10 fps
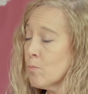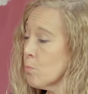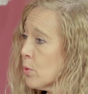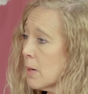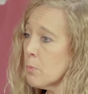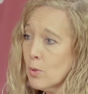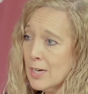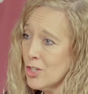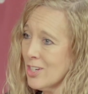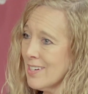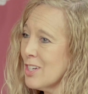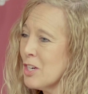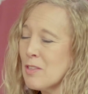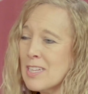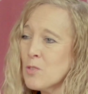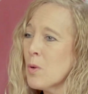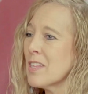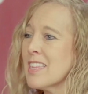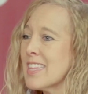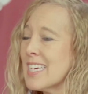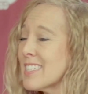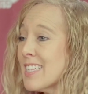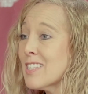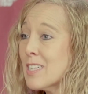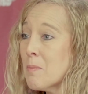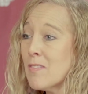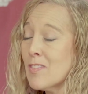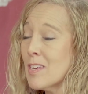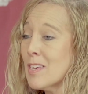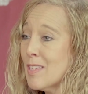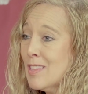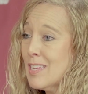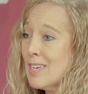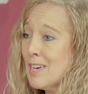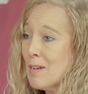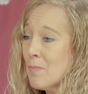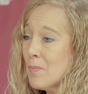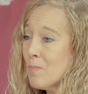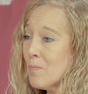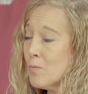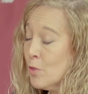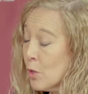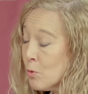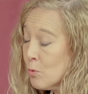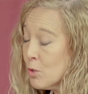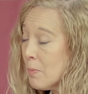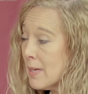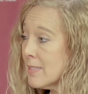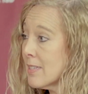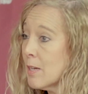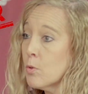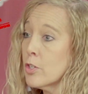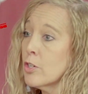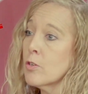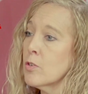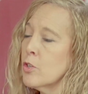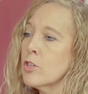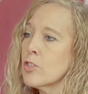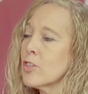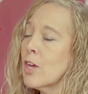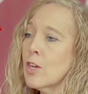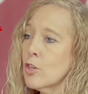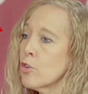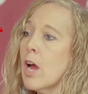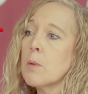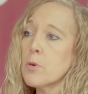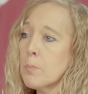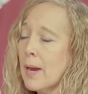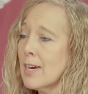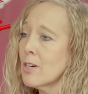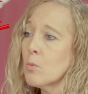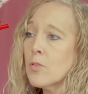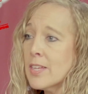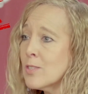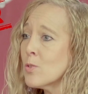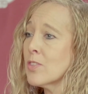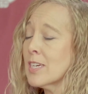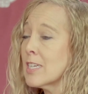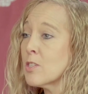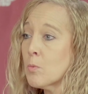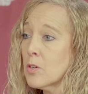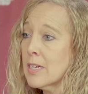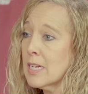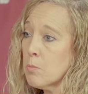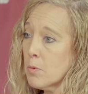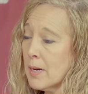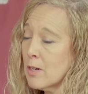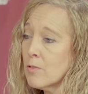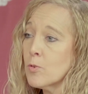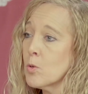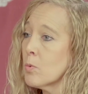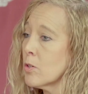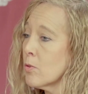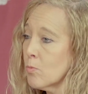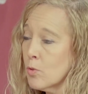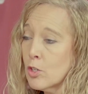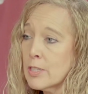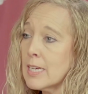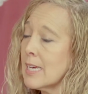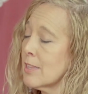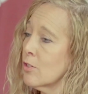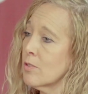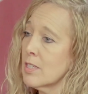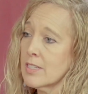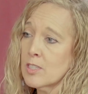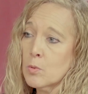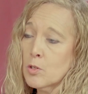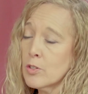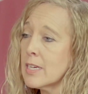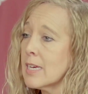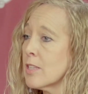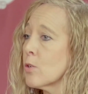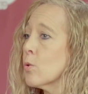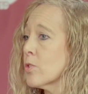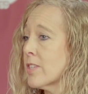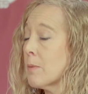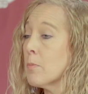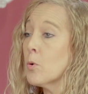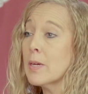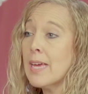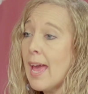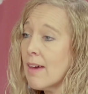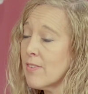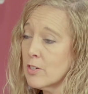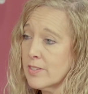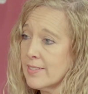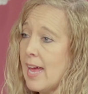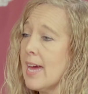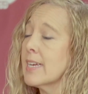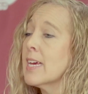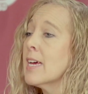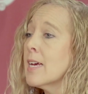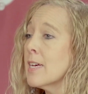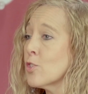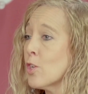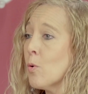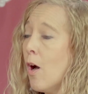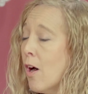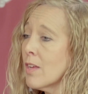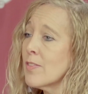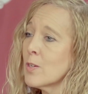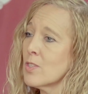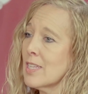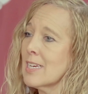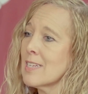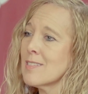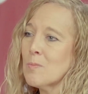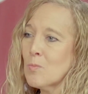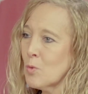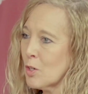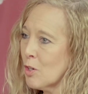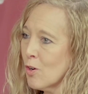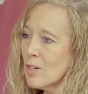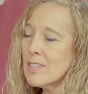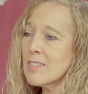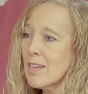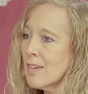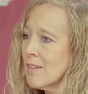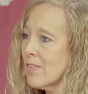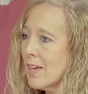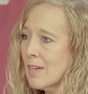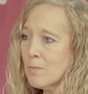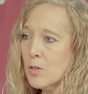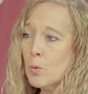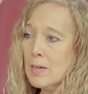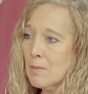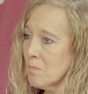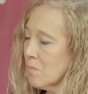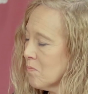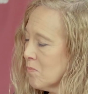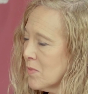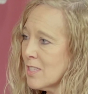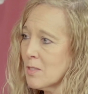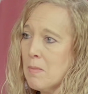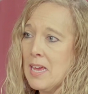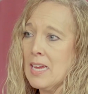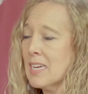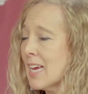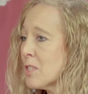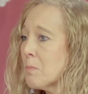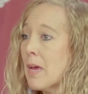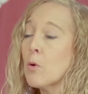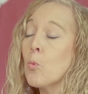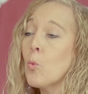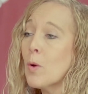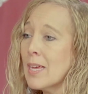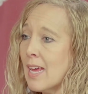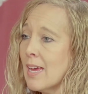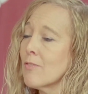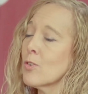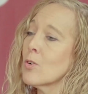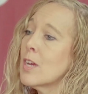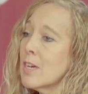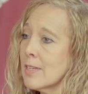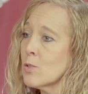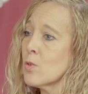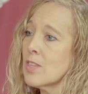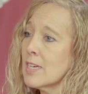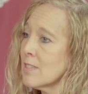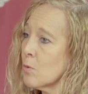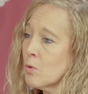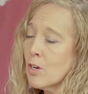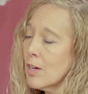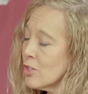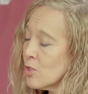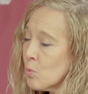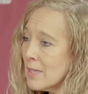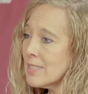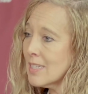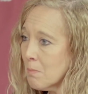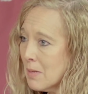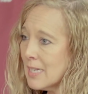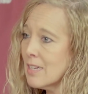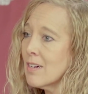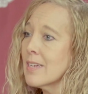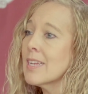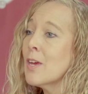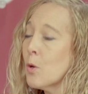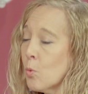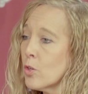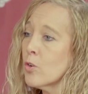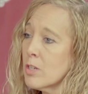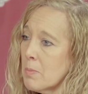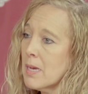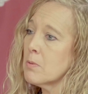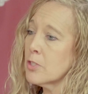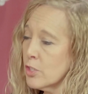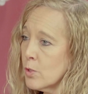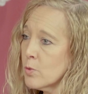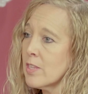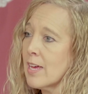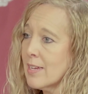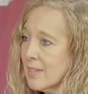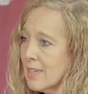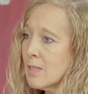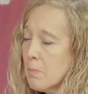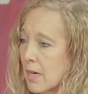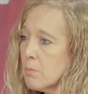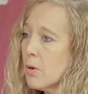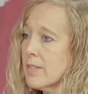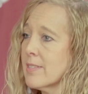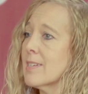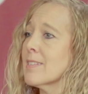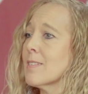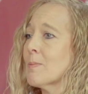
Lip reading: Preparation, that's one of the things that some of the no group had said, well, you're not prepared. Well, these are things that we're getting prepared for. We're looking at the utilities, we're looking at the core sample, we have our design. So all of those things, regardless of going this May, next May, whenever, those are things that we're not just wasting money on. We're going to be able to use that in the bond process.